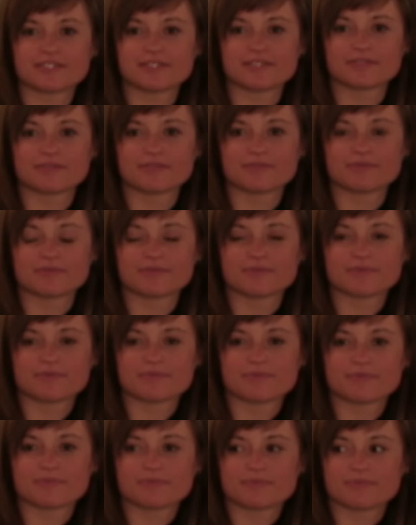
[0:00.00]

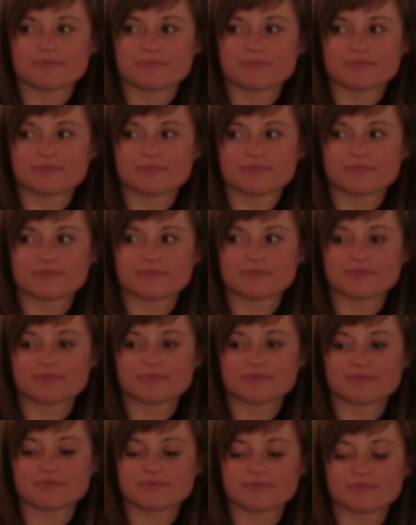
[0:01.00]

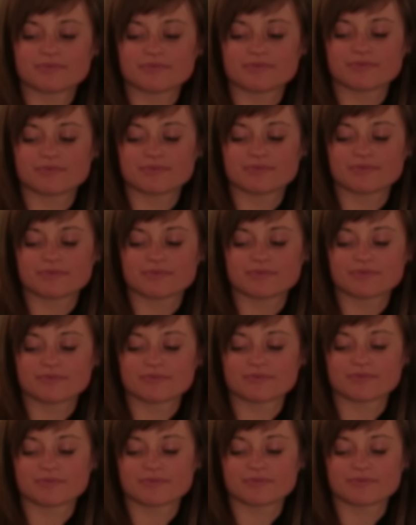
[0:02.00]

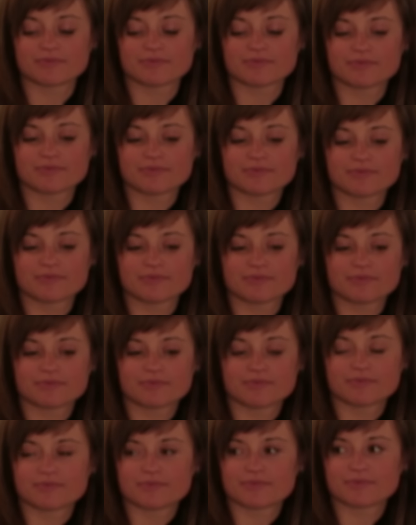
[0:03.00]

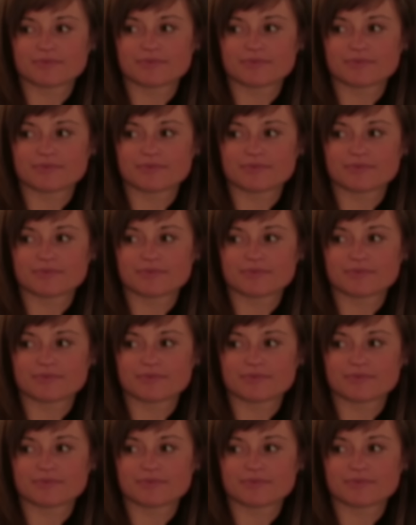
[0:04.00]
The person shown says nothing.